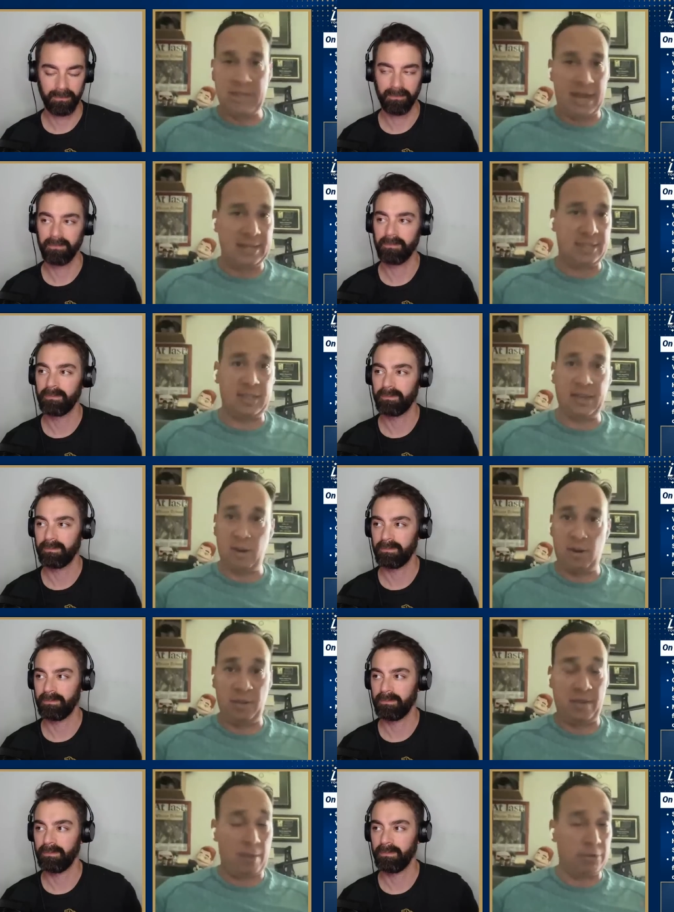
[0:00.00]
Speaker 1: Dyson and
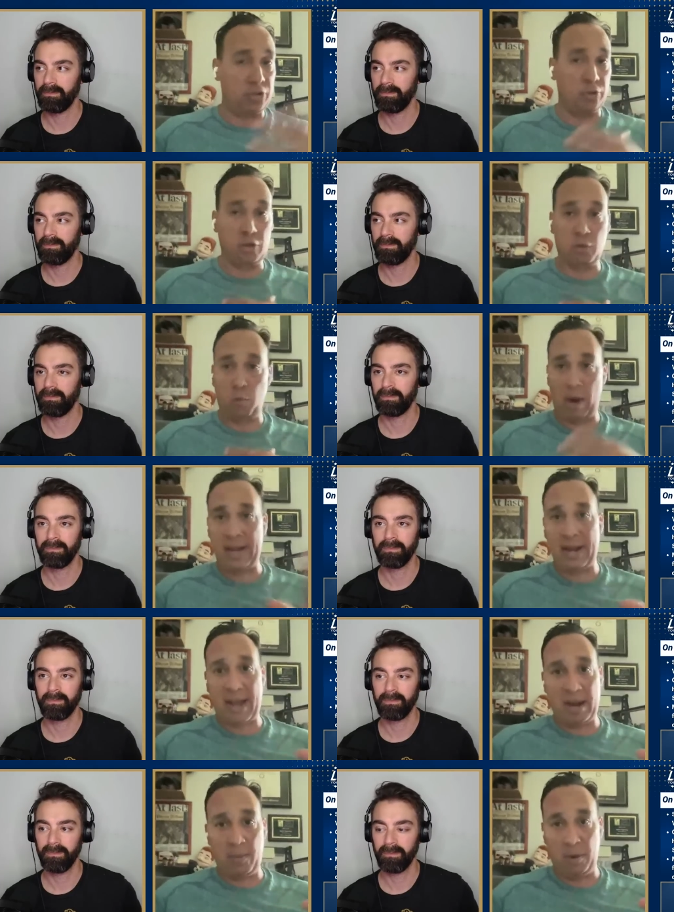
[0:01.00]
all of that, which was great. I
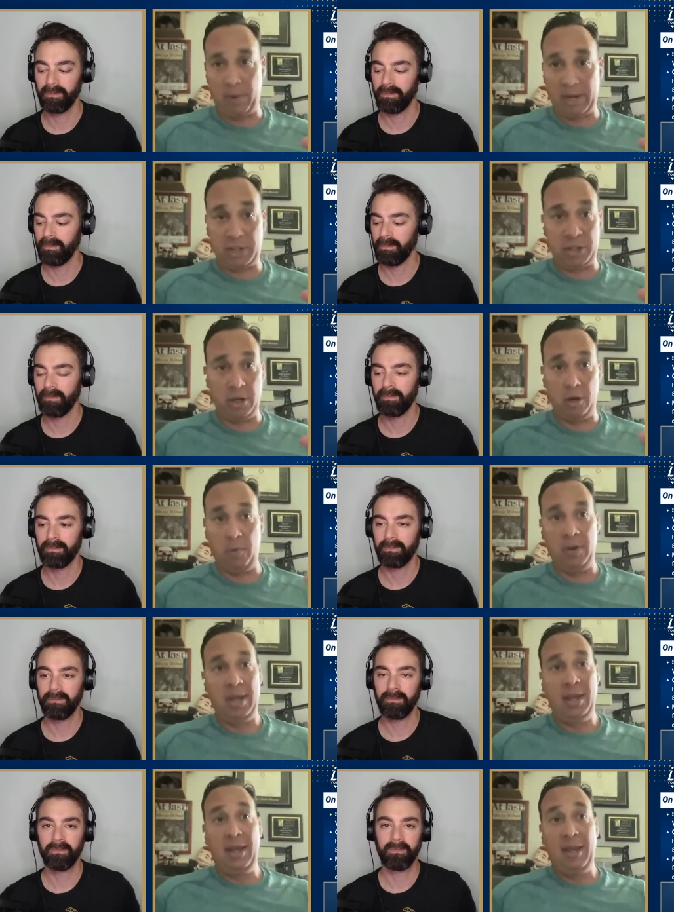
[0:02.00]
had him on my show.
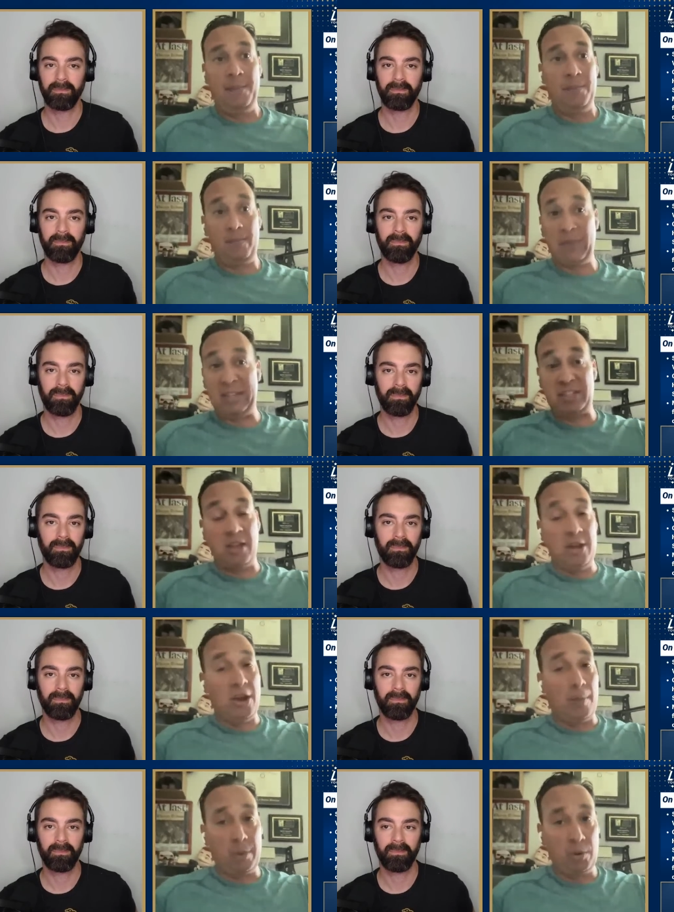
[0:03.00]
It's the
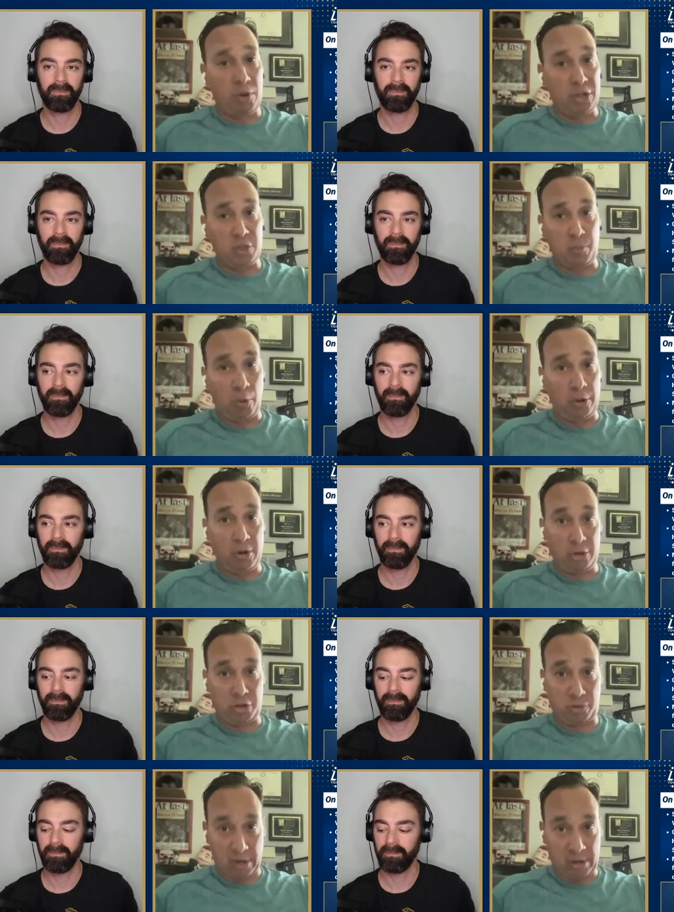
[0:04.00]
number one sport in
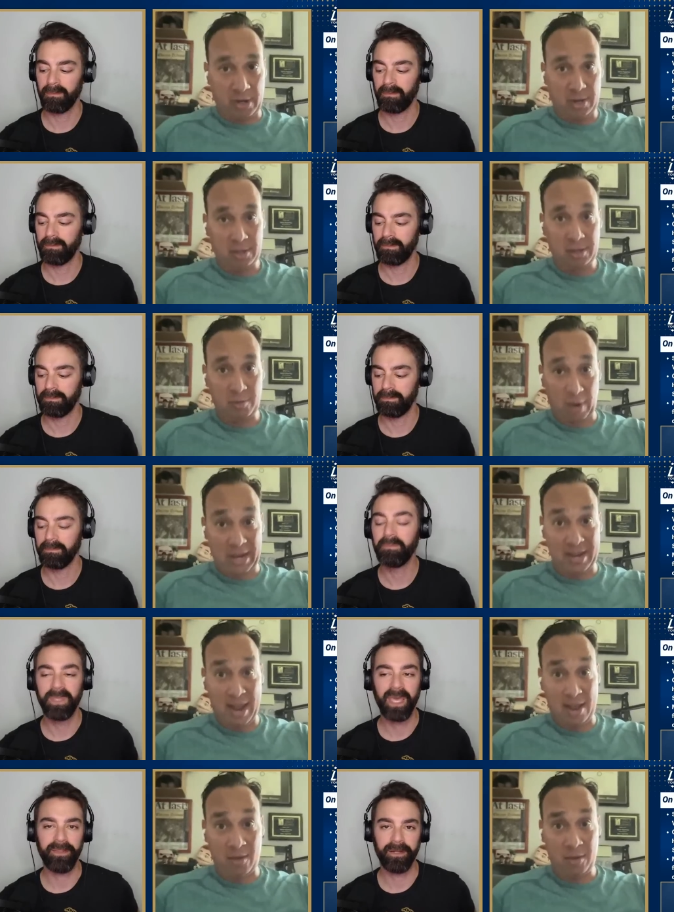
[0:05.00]
Australia right
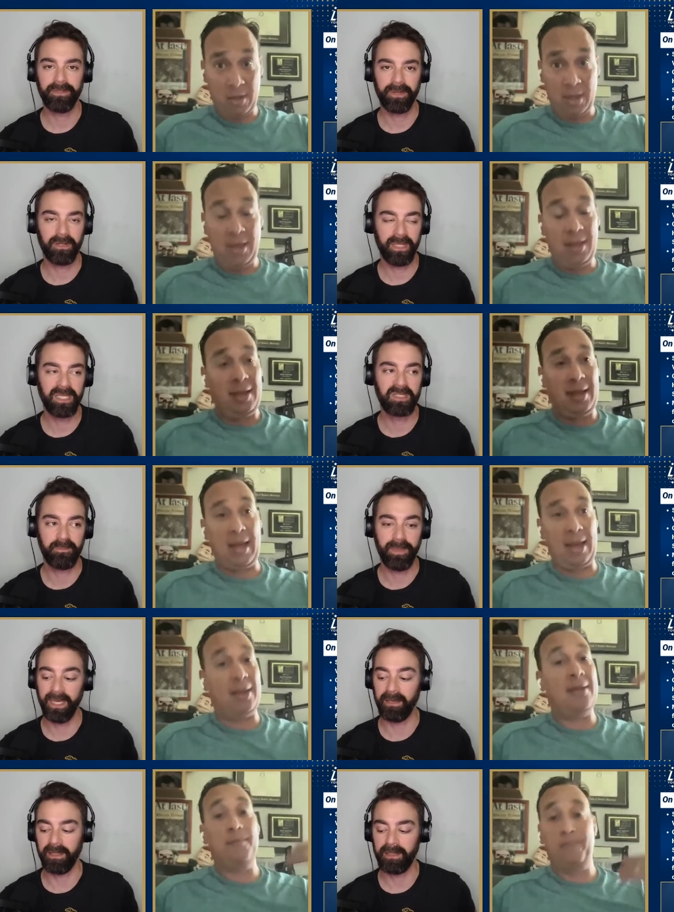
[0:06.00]
now. Yeah,
Speaker 2: their, their league's
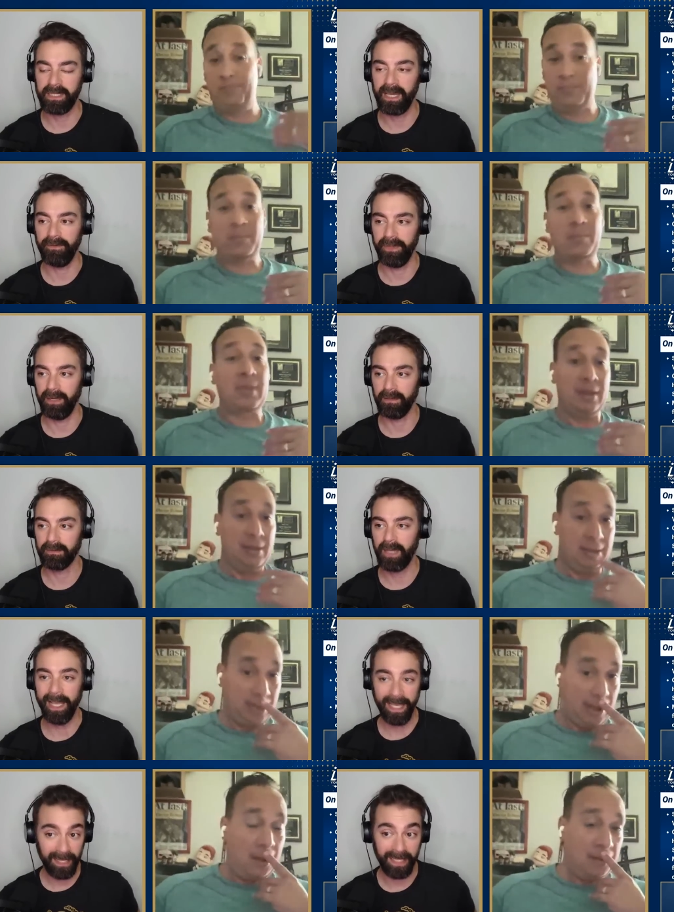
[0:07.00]
big down there.
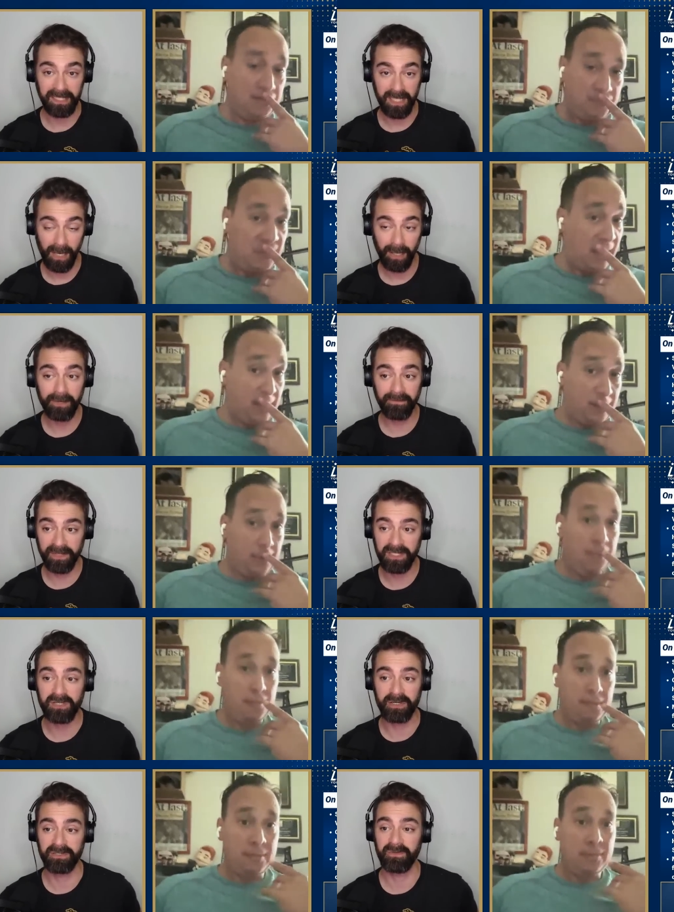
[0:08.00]
Yeah. I get like a ton of
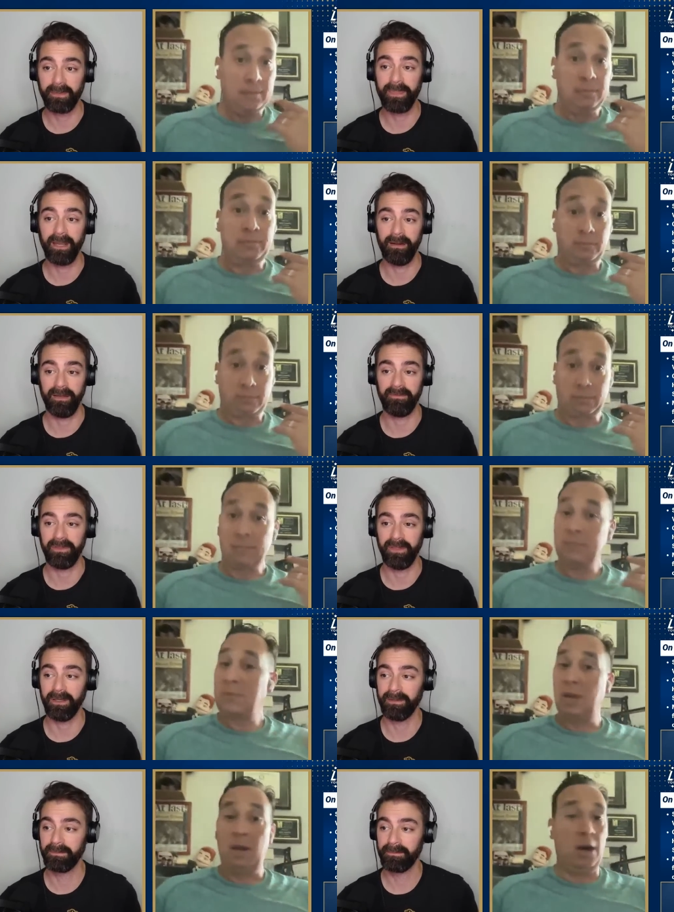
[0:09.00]
listeners from there and
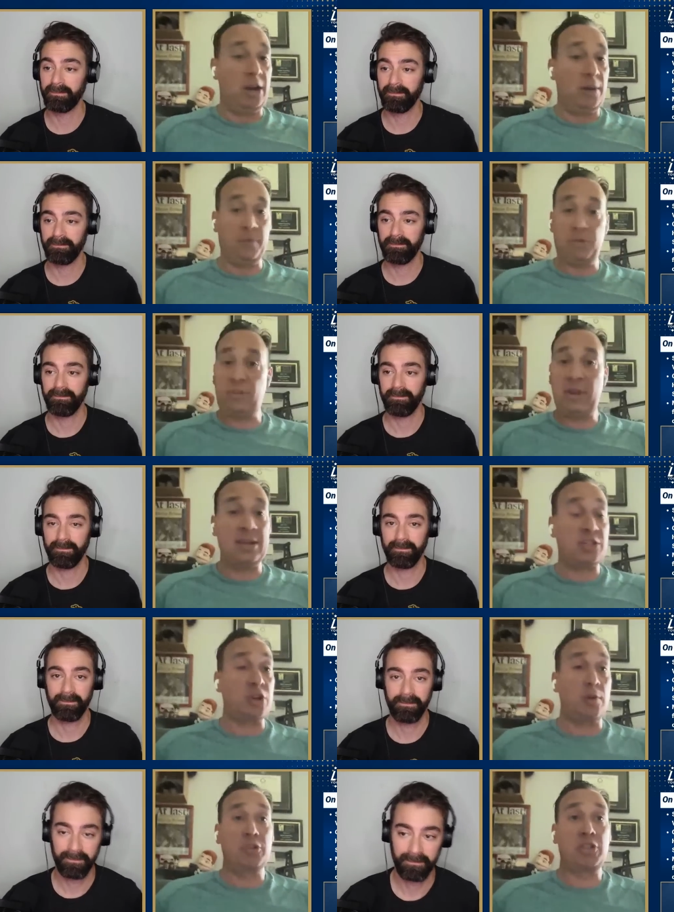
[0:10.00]
everything.
Speaker 1: 100%.
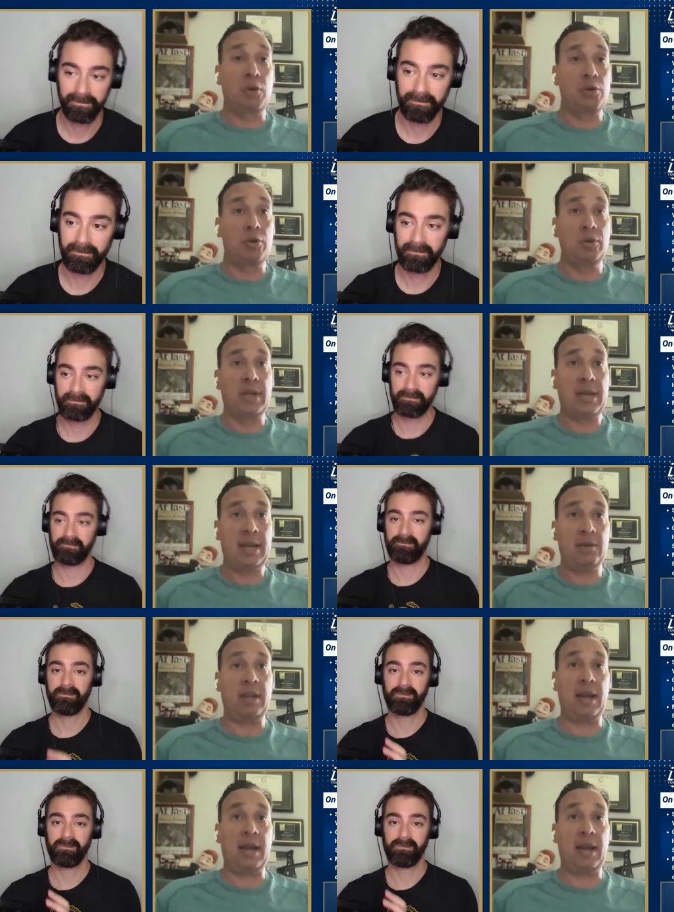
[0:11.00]
So it was so cool to hear,